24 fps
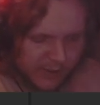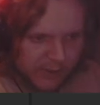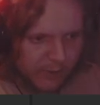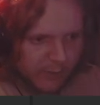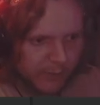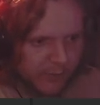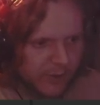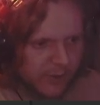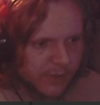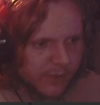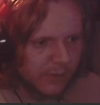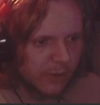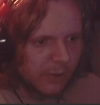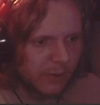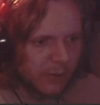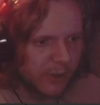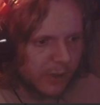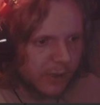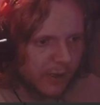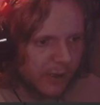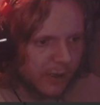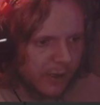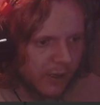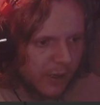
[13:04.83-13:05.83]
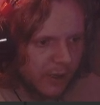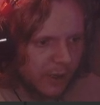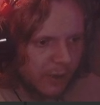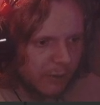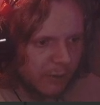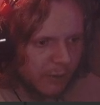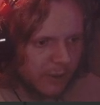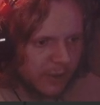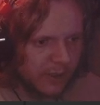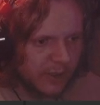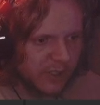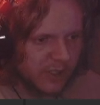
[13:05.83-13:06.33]
So first of all, we're
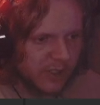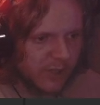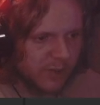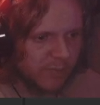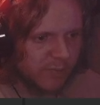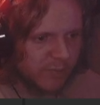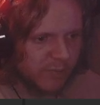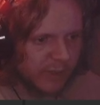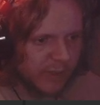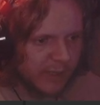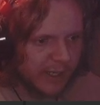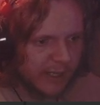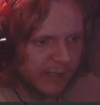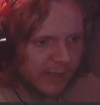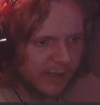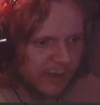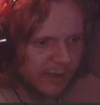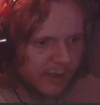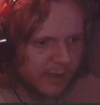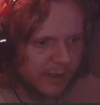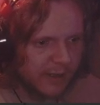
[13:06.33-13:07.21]
gonna split